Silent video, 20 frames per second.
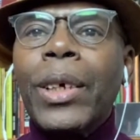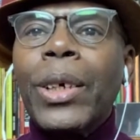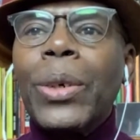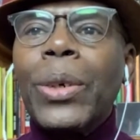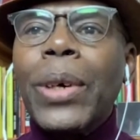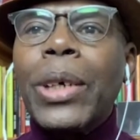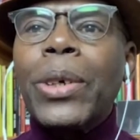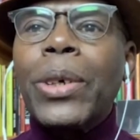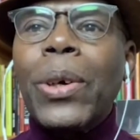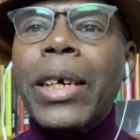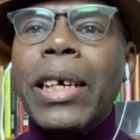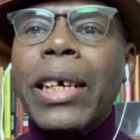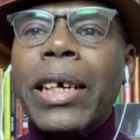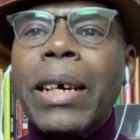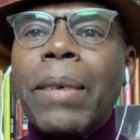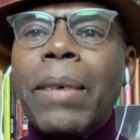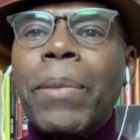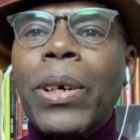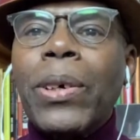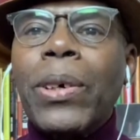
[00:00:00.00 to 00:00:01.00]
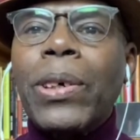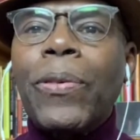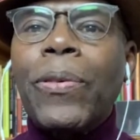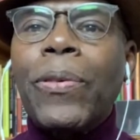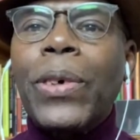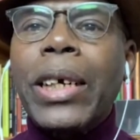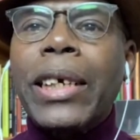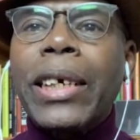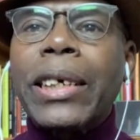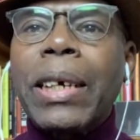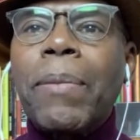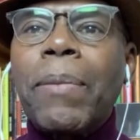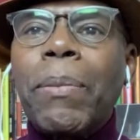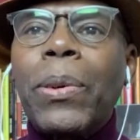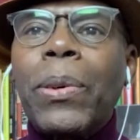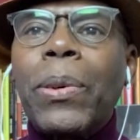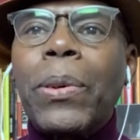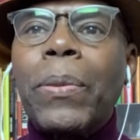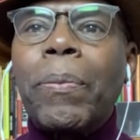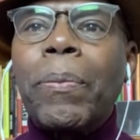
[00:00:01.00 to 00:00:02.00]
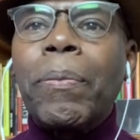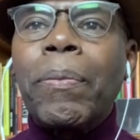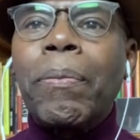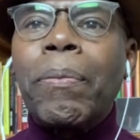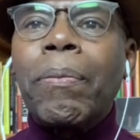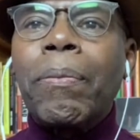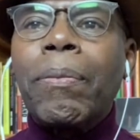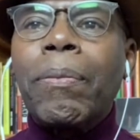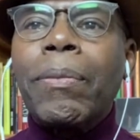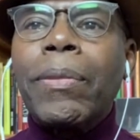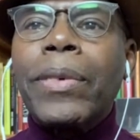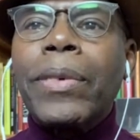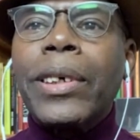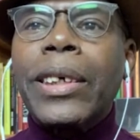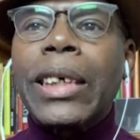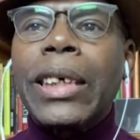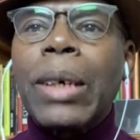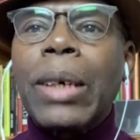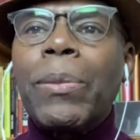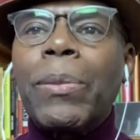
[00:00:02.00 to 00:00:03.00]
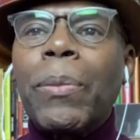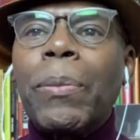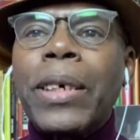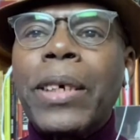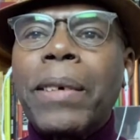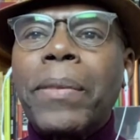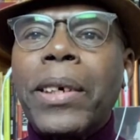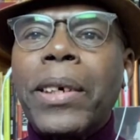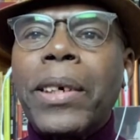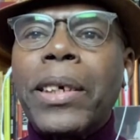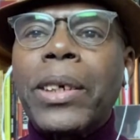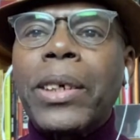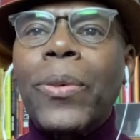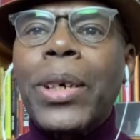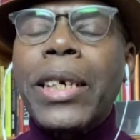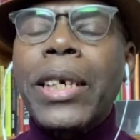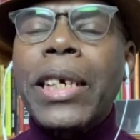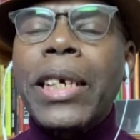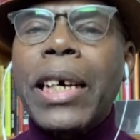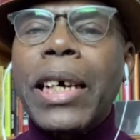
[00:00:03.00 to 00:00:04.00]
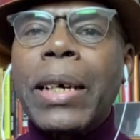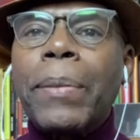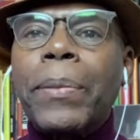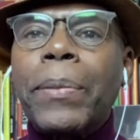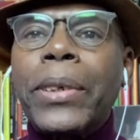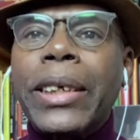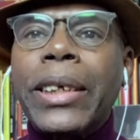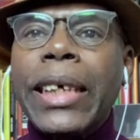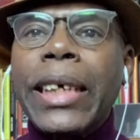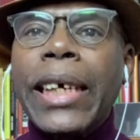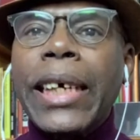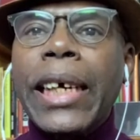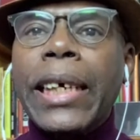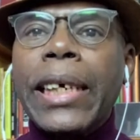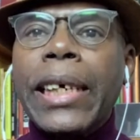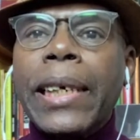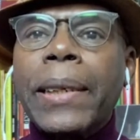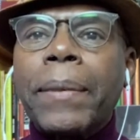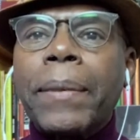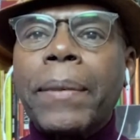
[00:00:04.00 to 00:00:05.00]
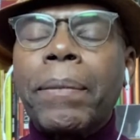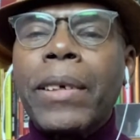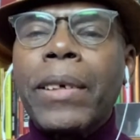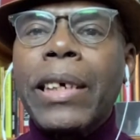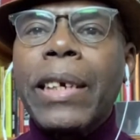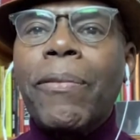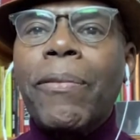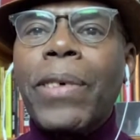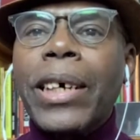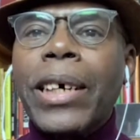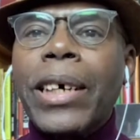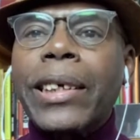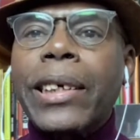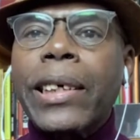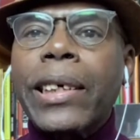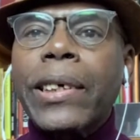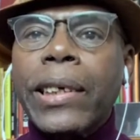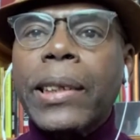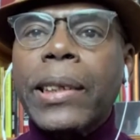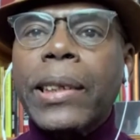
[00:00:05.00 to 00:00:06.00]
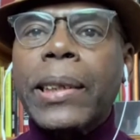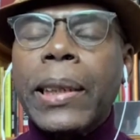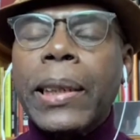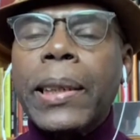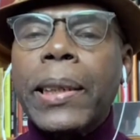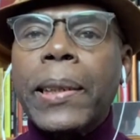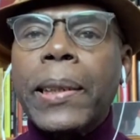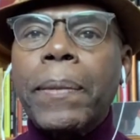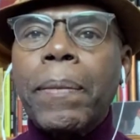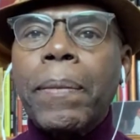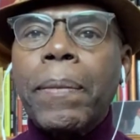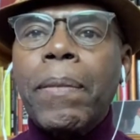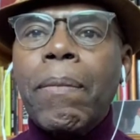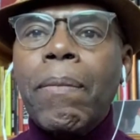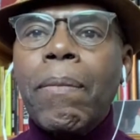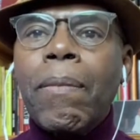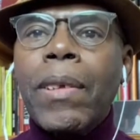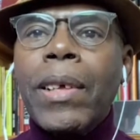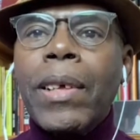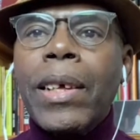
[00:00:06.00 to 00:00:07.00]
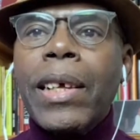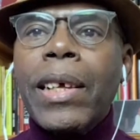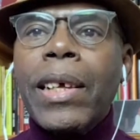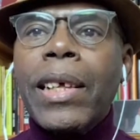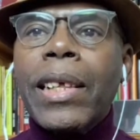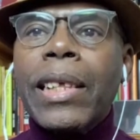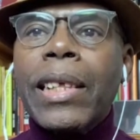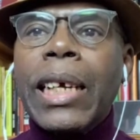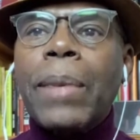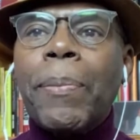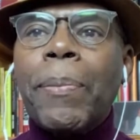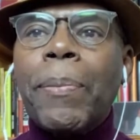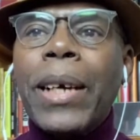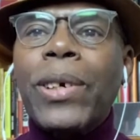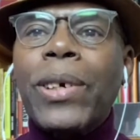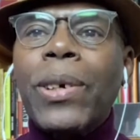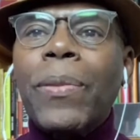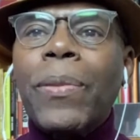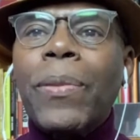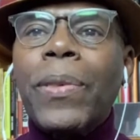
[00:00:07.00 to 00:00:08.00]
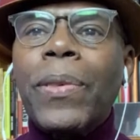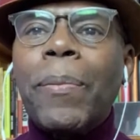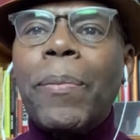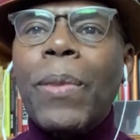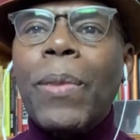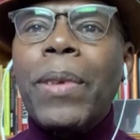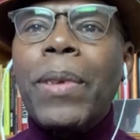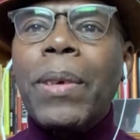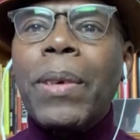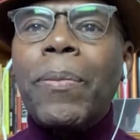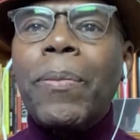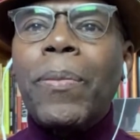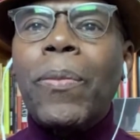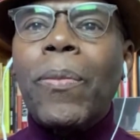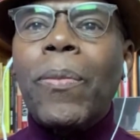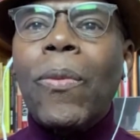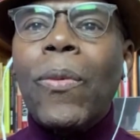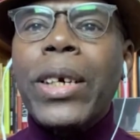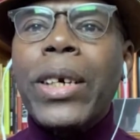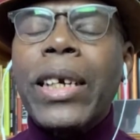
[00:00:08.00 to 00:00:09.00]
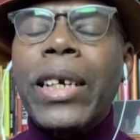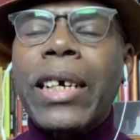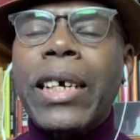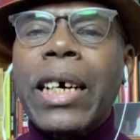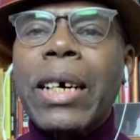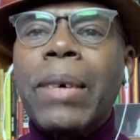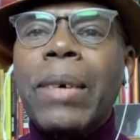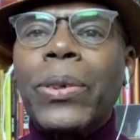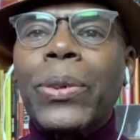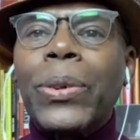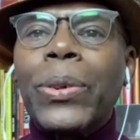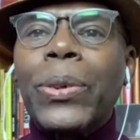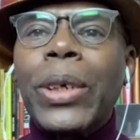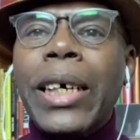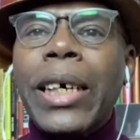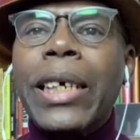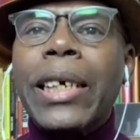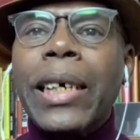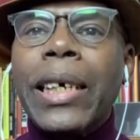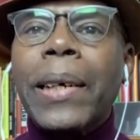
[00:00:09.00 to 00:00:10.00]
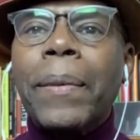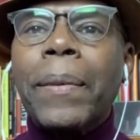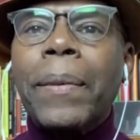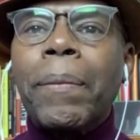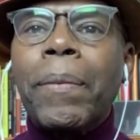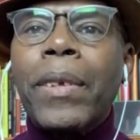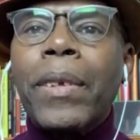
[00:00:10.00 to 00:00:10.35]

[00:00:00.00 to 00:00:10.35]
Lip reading: You are talking about, for example, some observers one time said, in fact, suggested, that part of the problem when it comes to Uganda